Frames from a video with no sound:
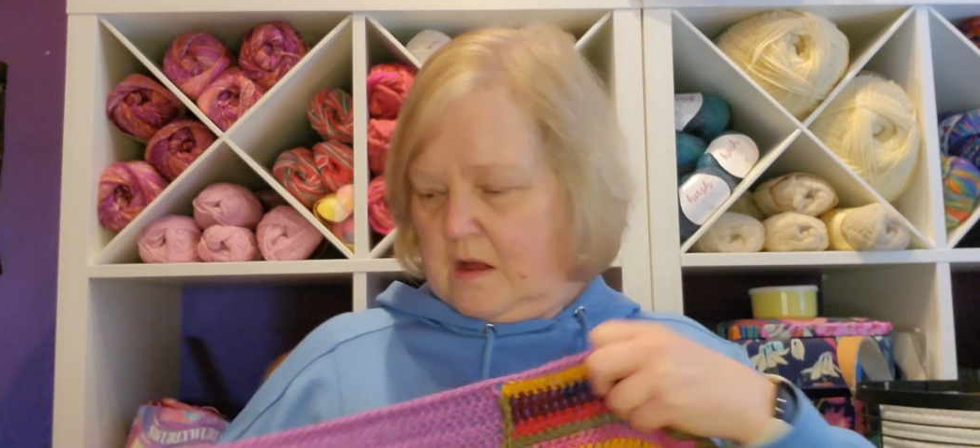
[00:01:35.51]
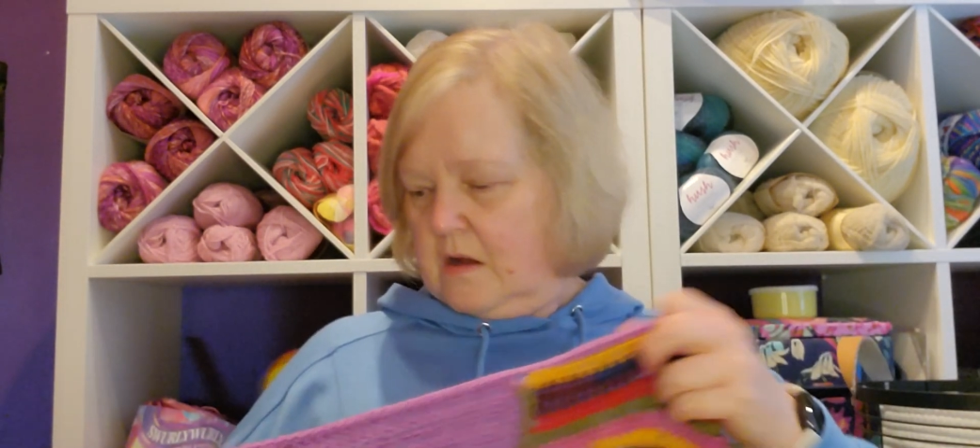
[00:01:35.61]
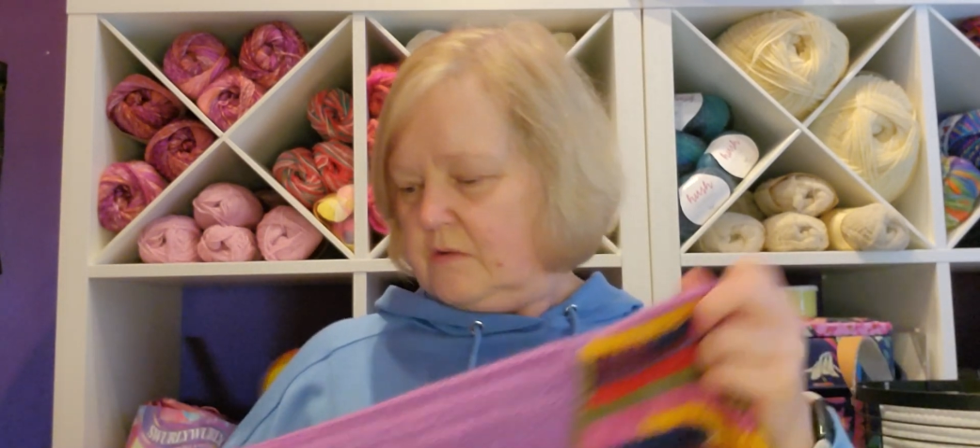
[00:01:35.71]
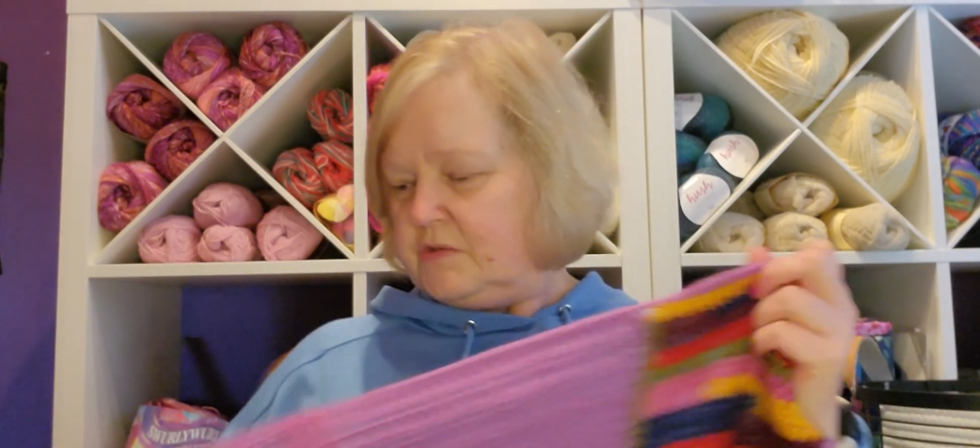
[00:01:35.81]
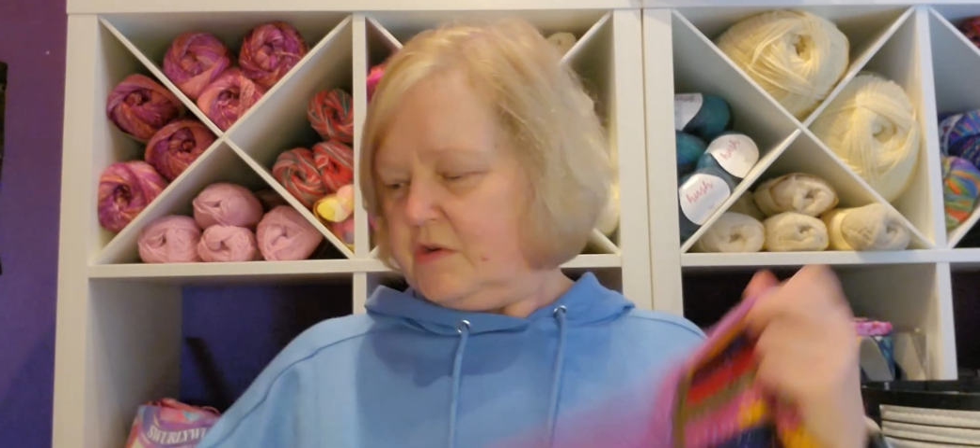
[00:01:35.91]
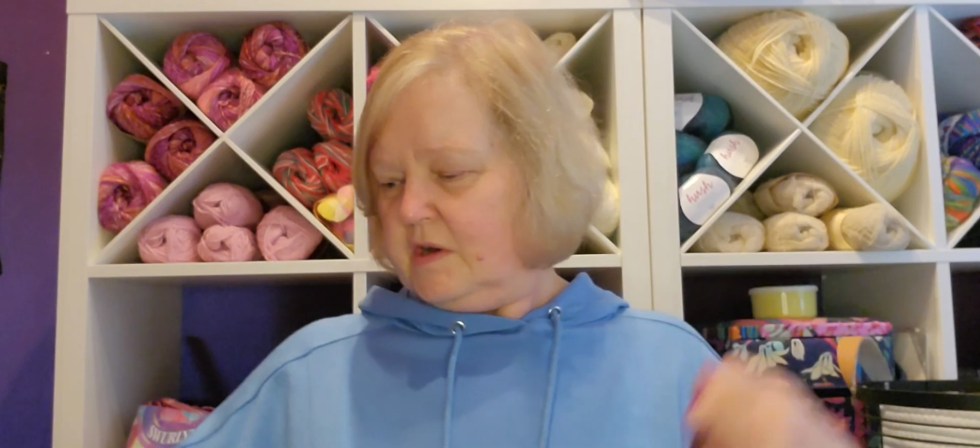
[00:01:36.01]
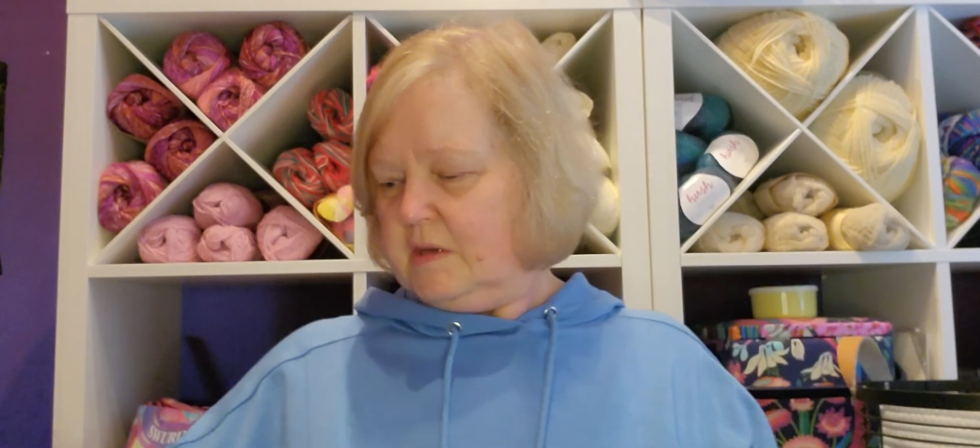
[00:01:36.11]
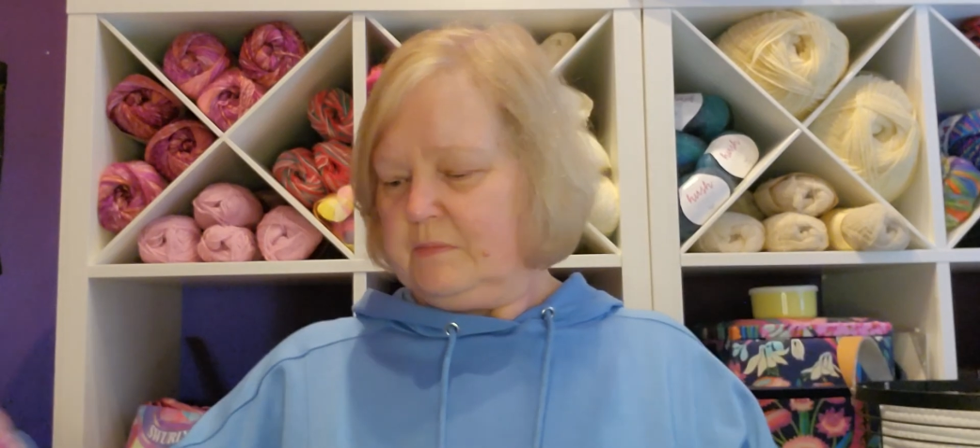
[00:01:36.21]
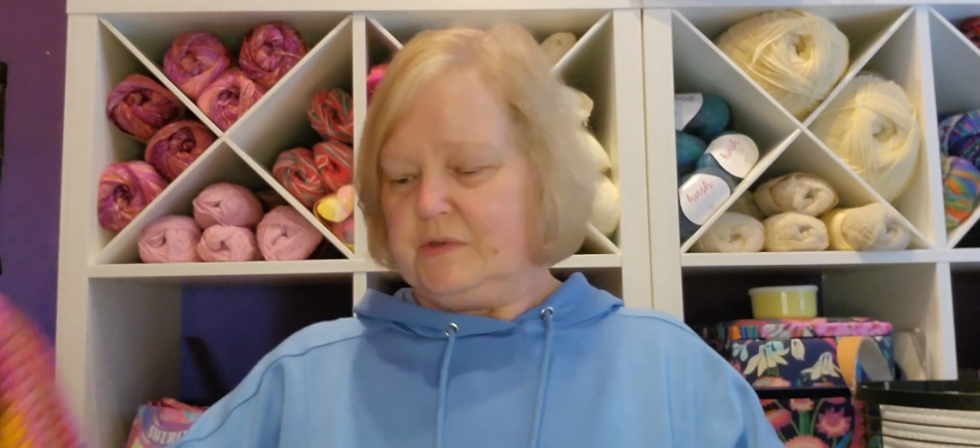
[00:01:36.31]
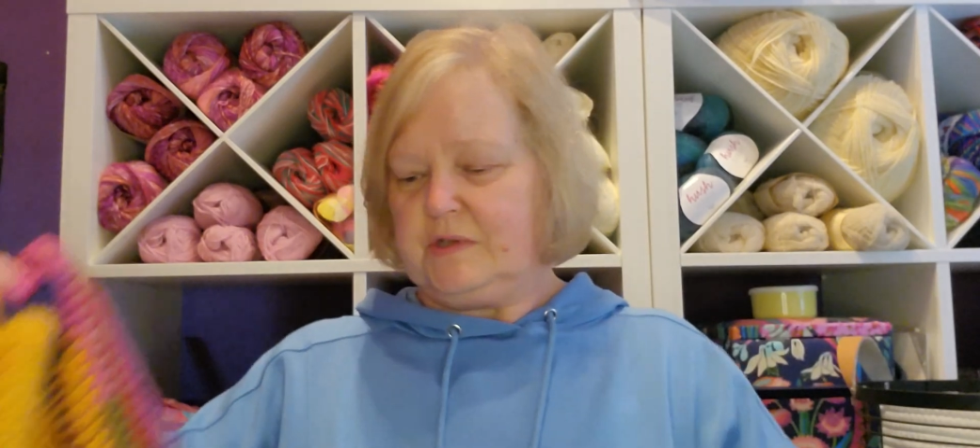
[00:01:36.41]
I'll try
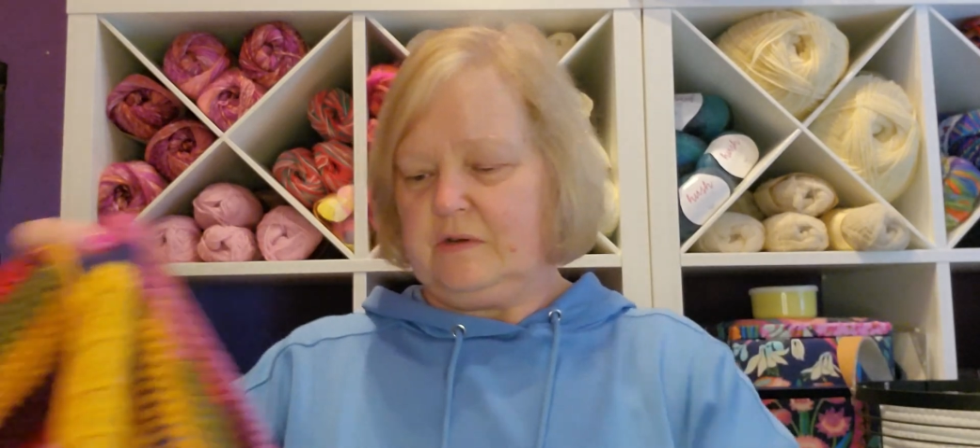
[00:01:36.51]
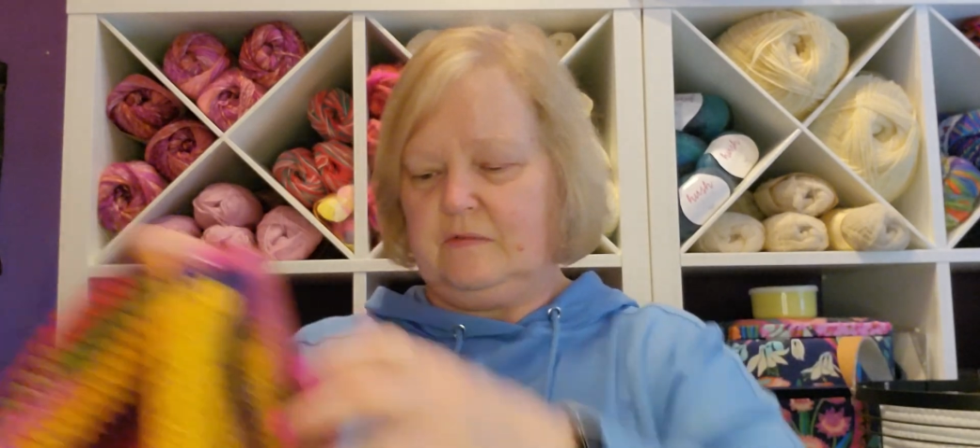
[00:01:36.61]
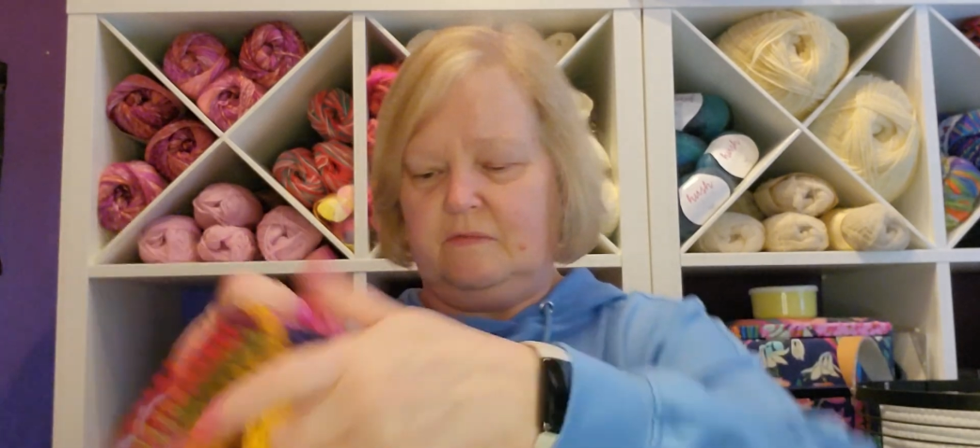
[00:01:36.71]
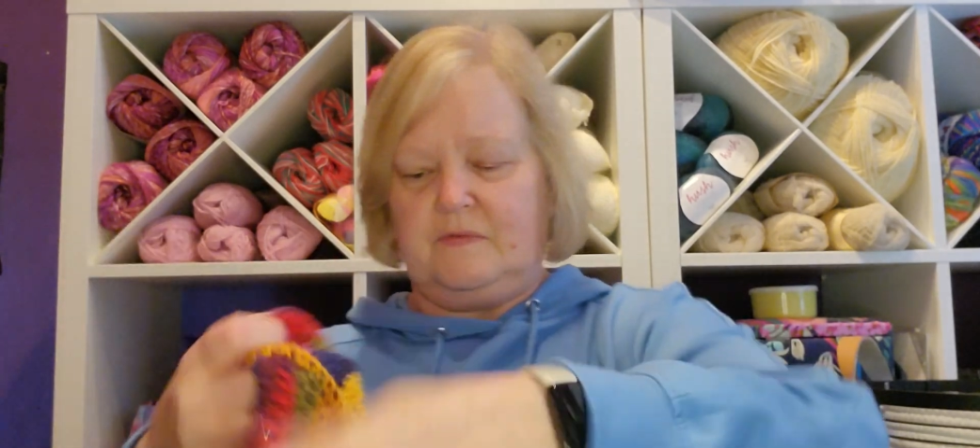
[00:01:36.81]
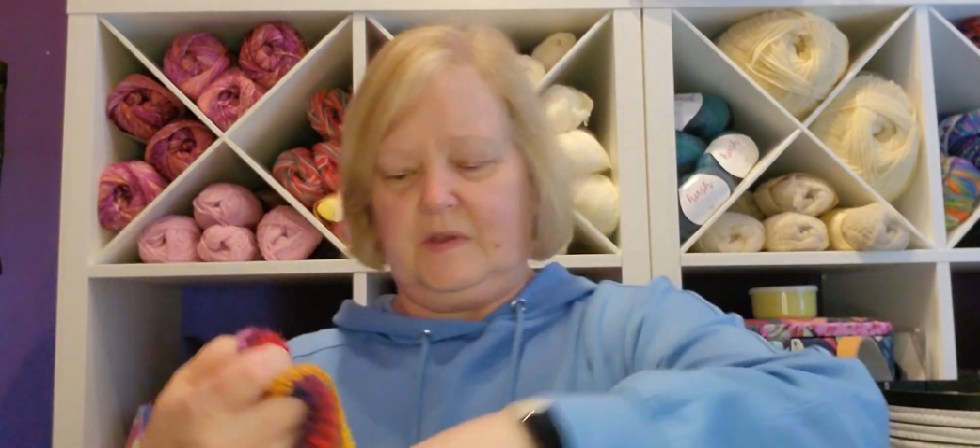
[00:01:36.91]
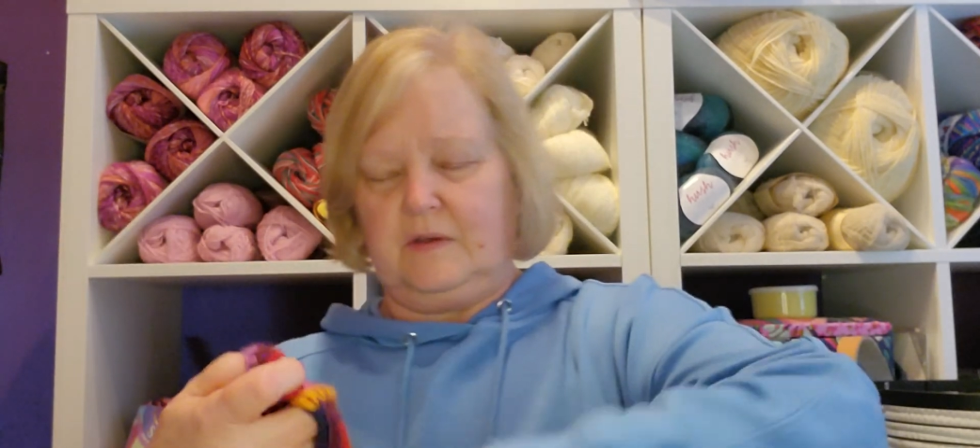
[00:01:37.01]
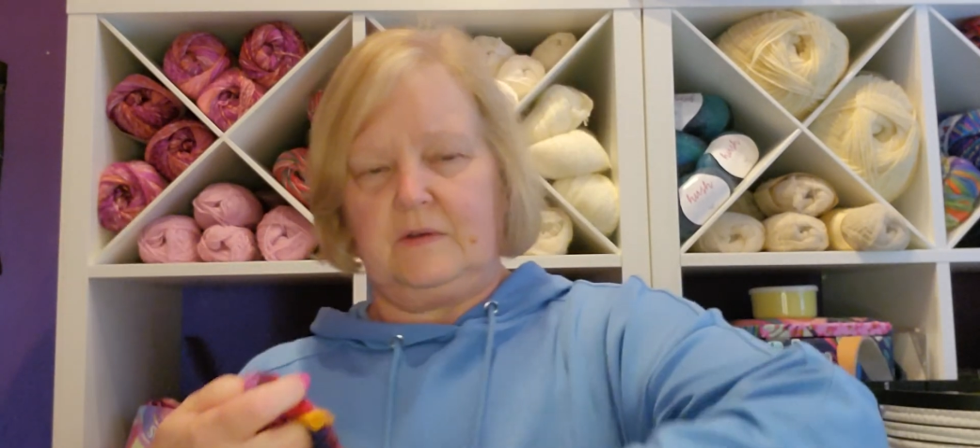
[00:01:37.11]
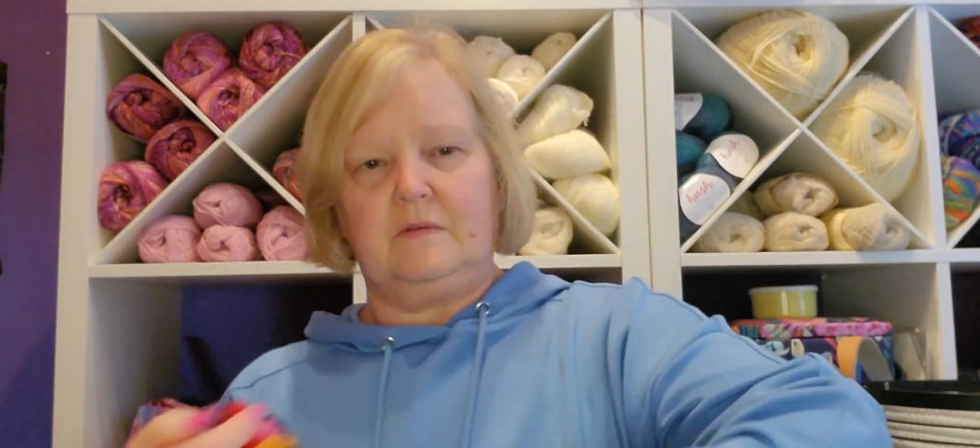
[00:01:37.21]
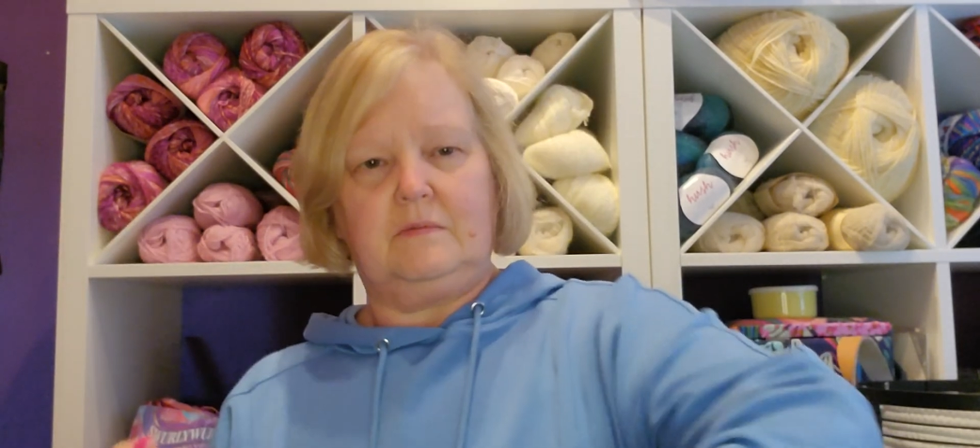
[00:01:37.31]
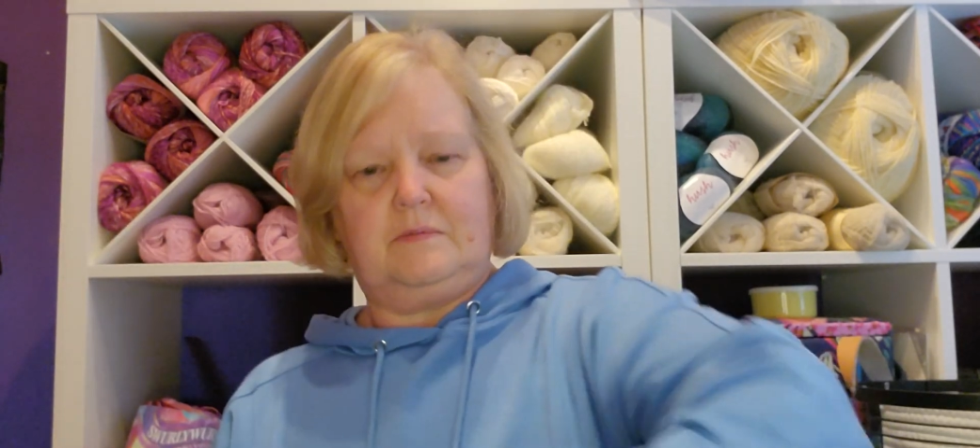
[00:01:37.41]
and put it on for
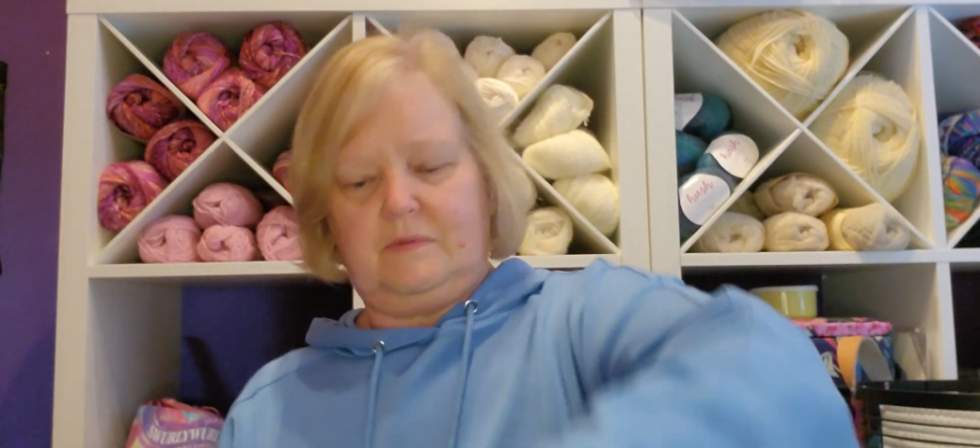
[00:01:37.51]
you.